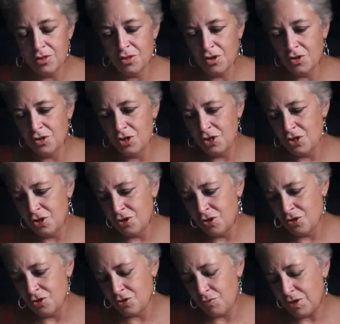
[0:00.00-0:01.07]

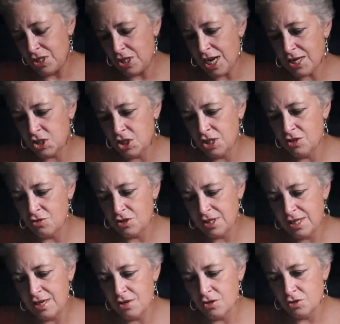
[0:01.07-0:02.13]
There's a rejection, there's
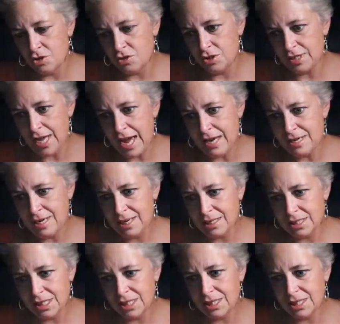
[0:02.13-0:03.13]
tears, there's sadness.